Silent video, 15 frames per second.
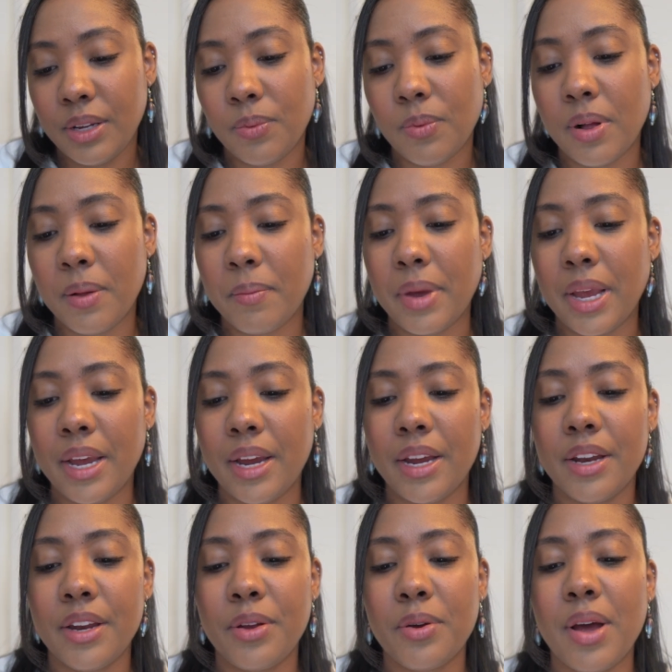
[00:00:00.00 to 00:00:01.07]
well made.
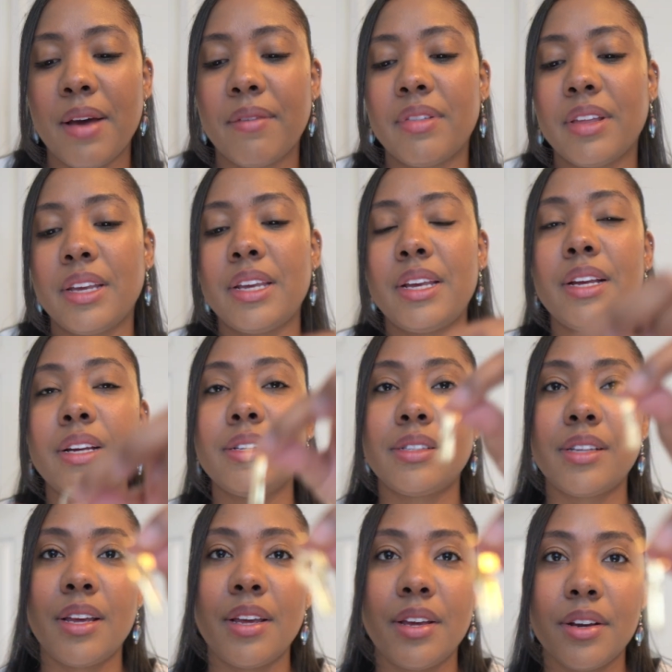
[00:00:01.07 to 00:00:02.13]
You have the keys
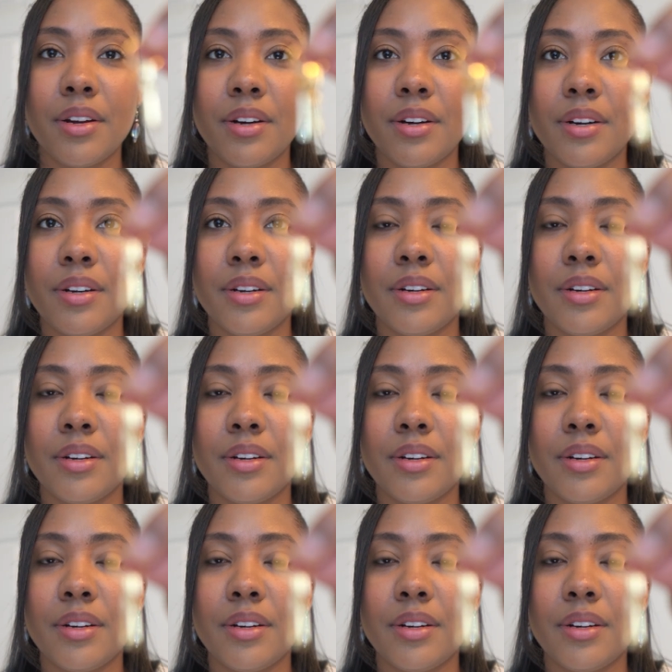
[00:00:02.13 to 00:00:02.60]
here.